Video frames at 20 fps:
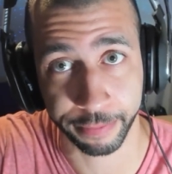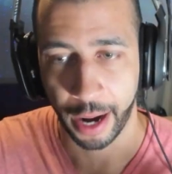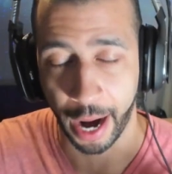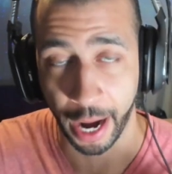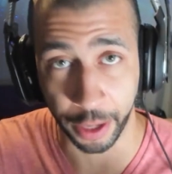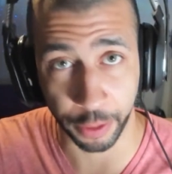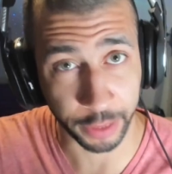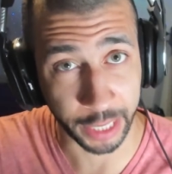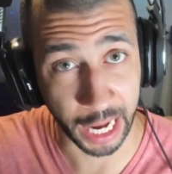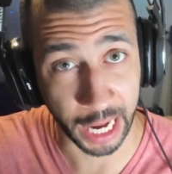I
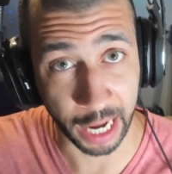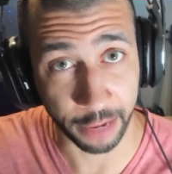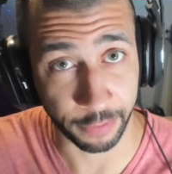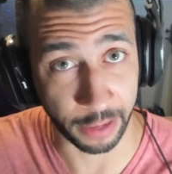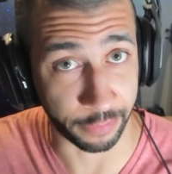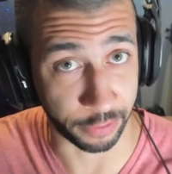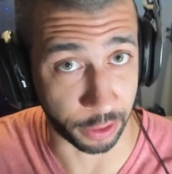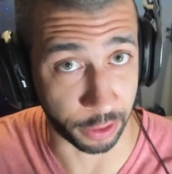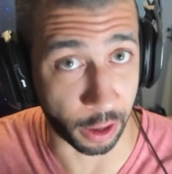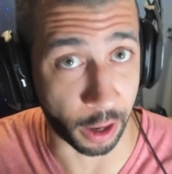don't care if I
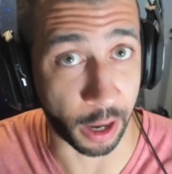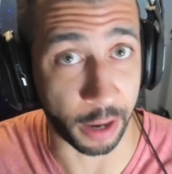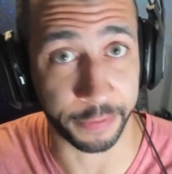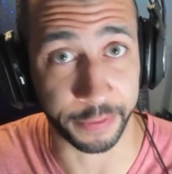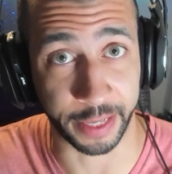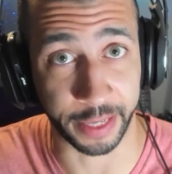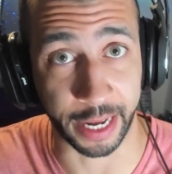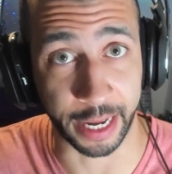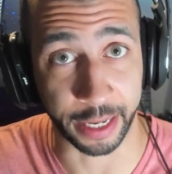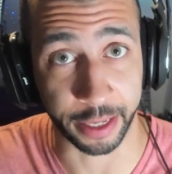have an off
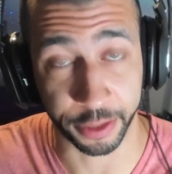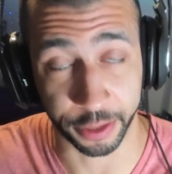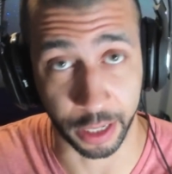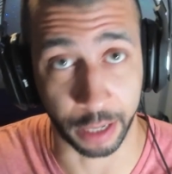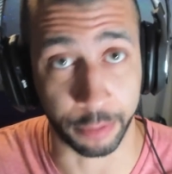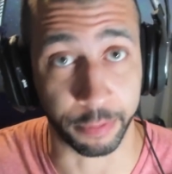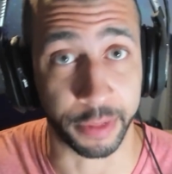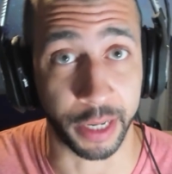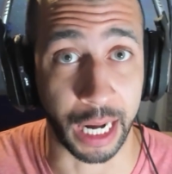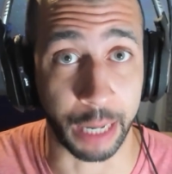day
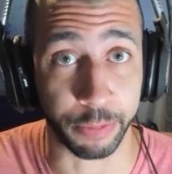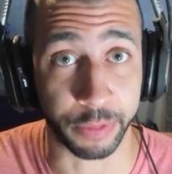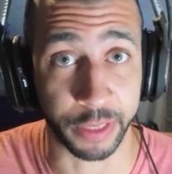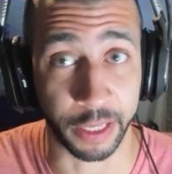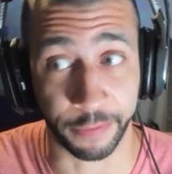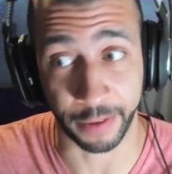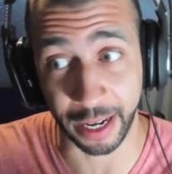sometimes.